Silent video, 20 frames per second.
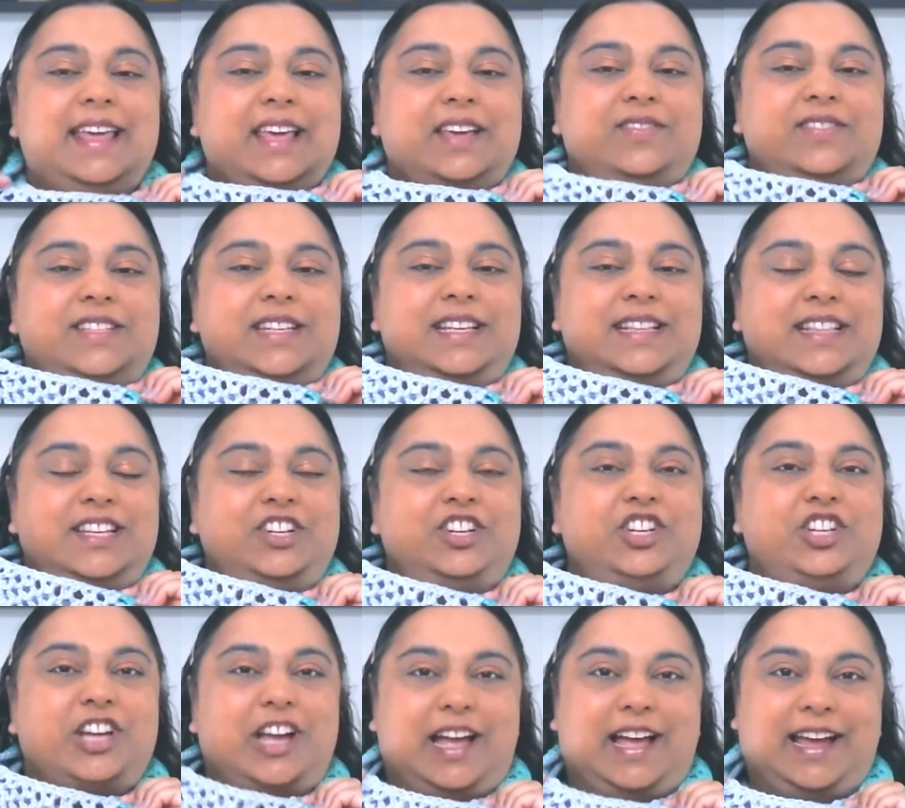gives it the
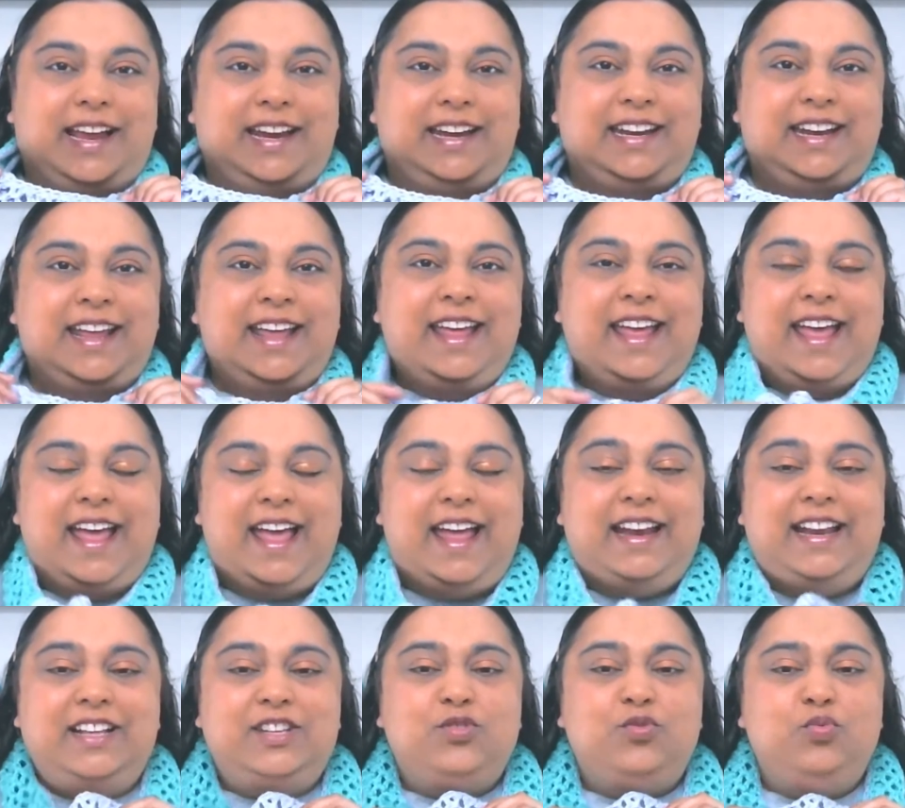shine,
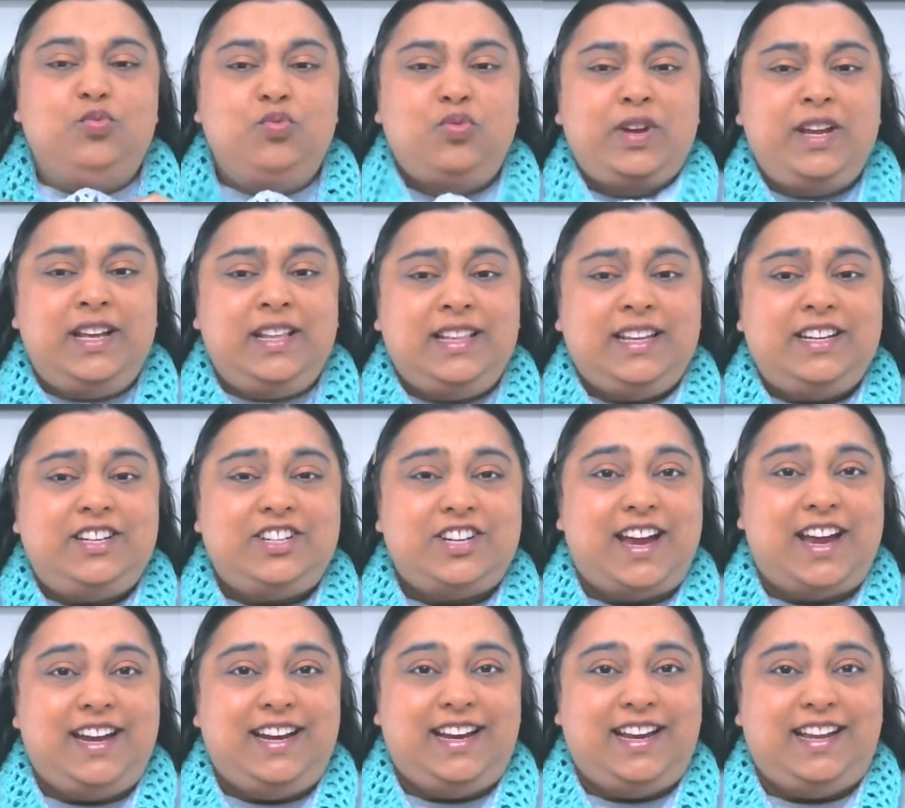and it's really
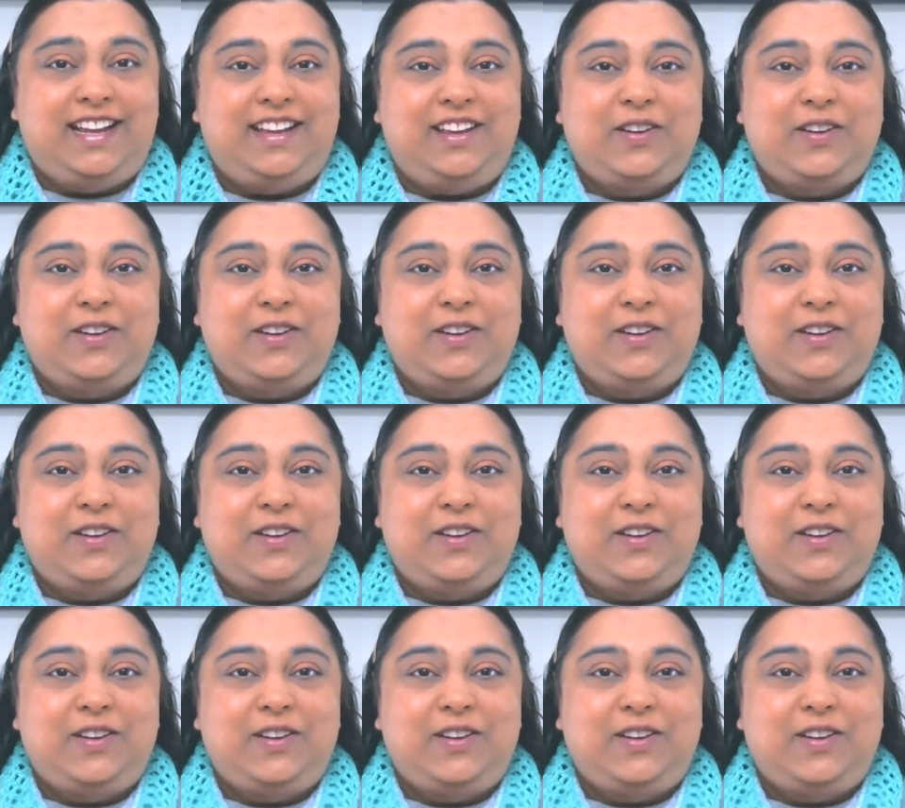shiny.